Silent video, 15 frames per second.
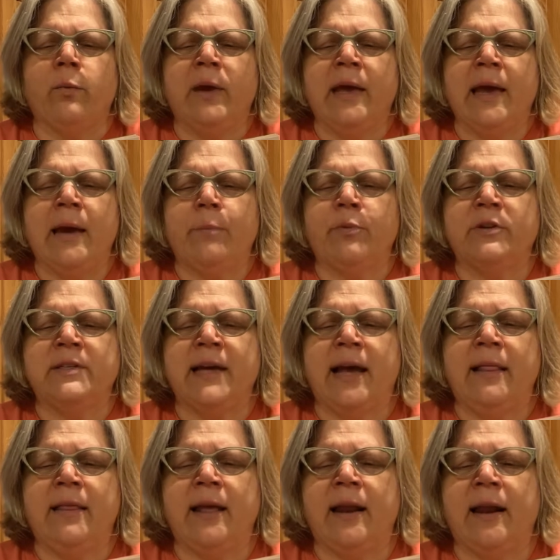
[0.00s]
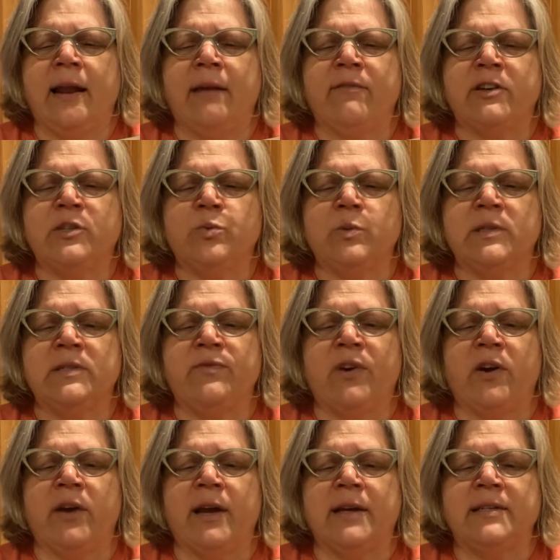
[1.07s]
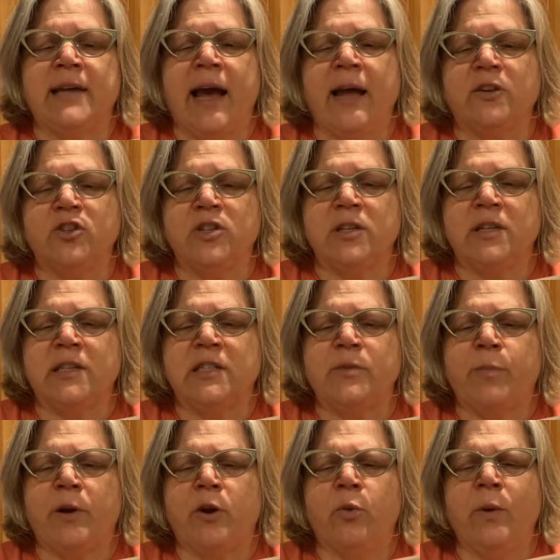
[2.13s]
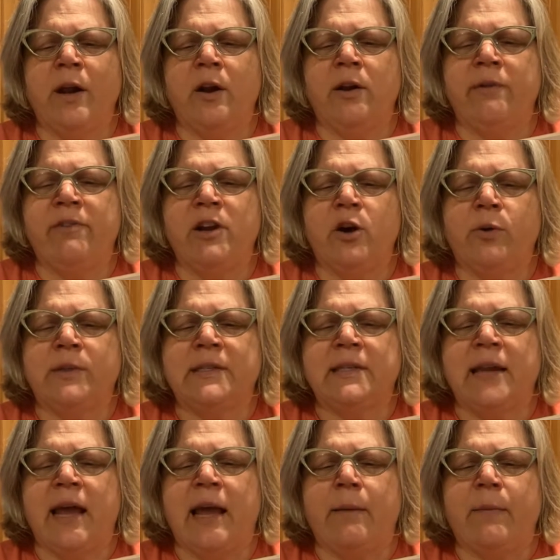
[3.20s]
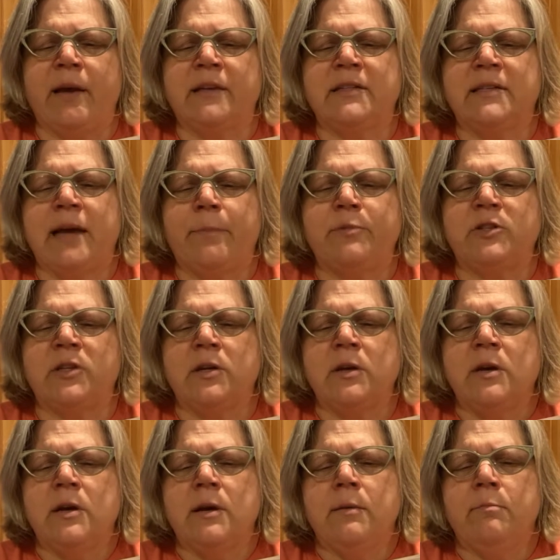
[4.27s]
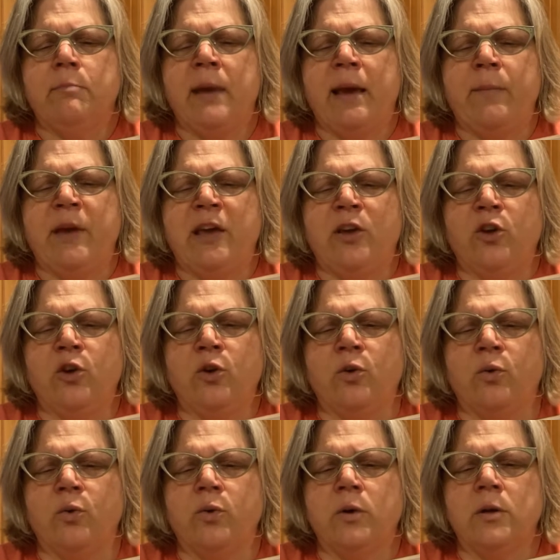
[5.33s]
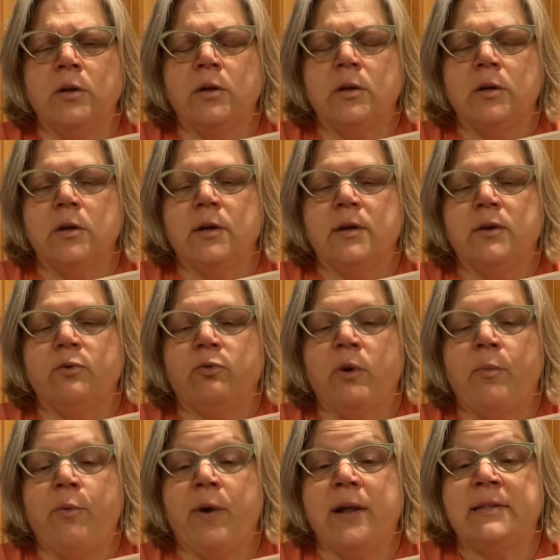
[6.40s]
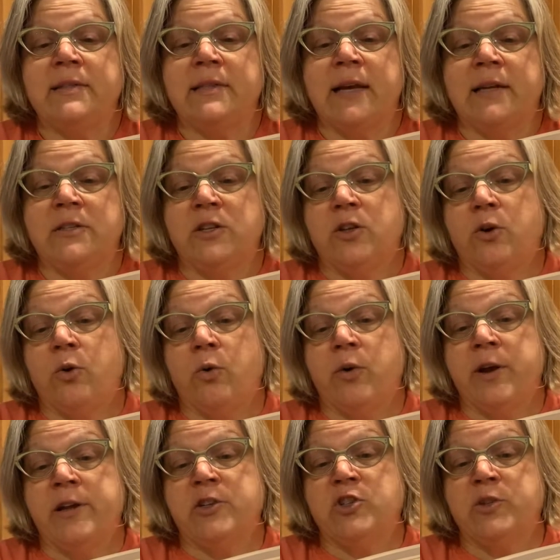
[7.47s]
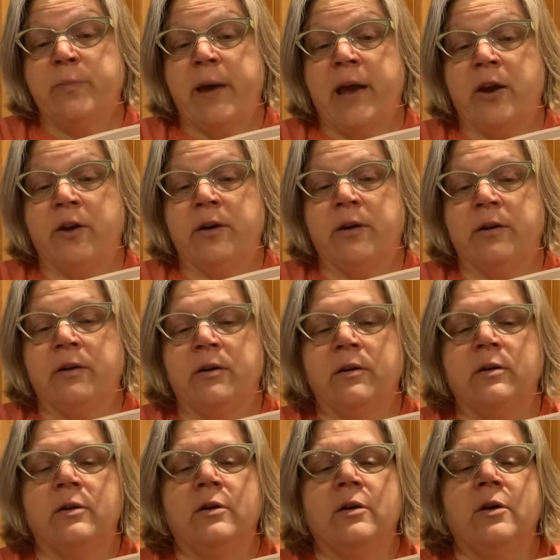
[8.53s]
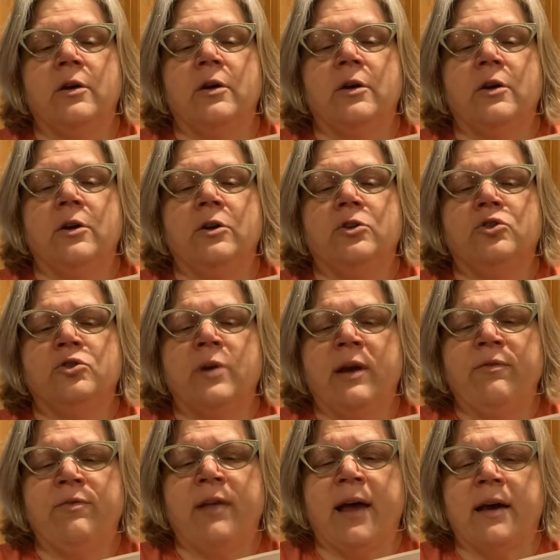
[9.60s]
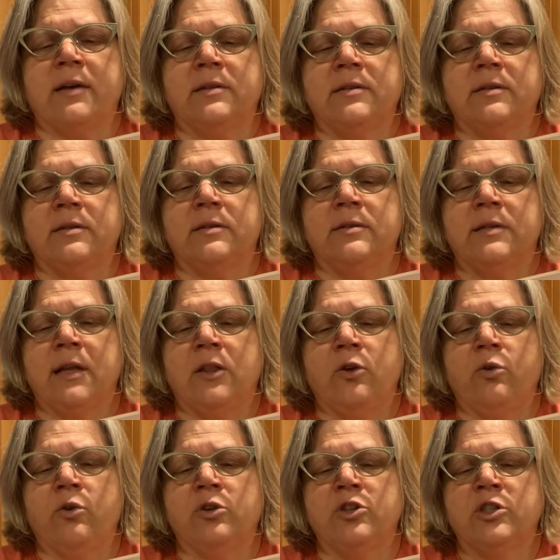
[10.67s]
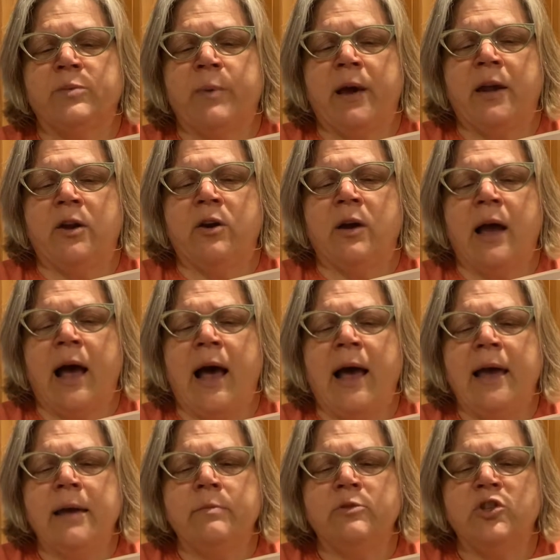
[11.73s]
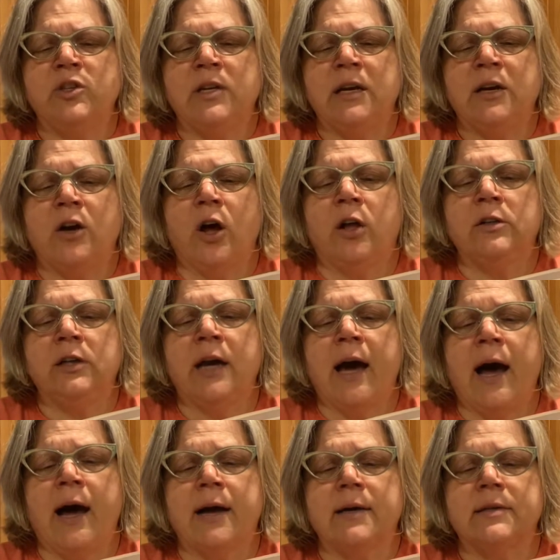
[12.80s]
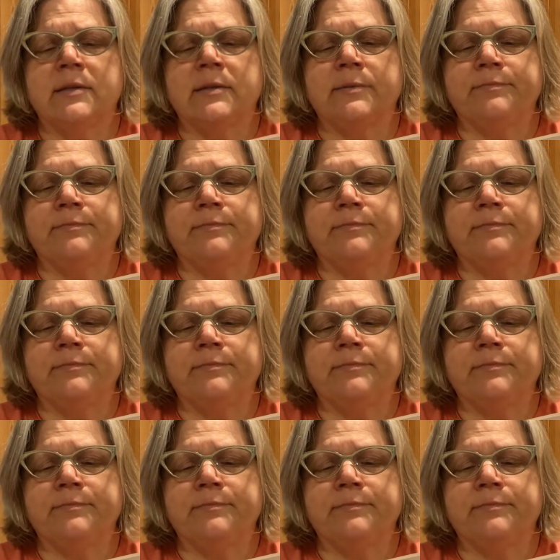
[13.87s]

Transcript: We can't pretend that any of us was very attached to this spinner. We don't even know its name, except maybe you," Rip Red said to the orange spider. "Treflex," said the orange spider. "I am she called Gox."